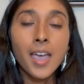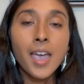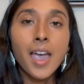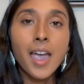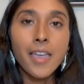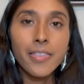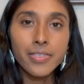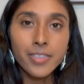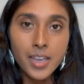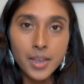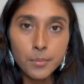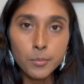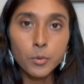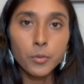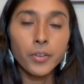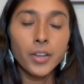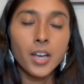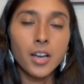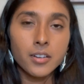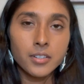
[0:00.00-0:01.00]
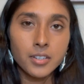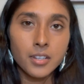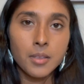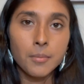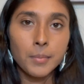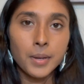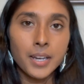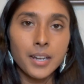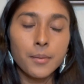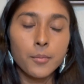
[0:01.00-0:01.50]
and then moving on to the
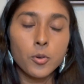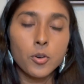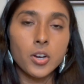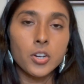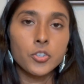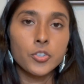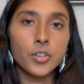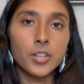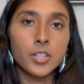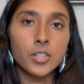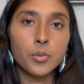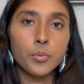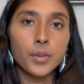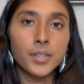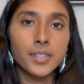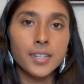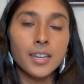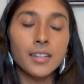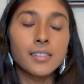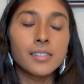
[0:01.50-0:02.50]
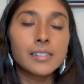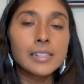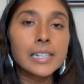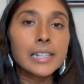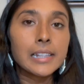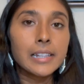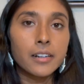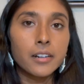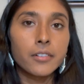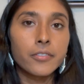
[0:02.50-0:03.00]
medium questions once I had
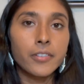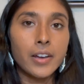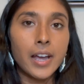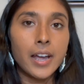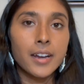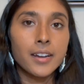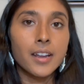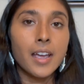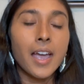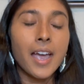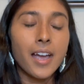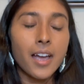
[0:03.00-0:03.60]
solidified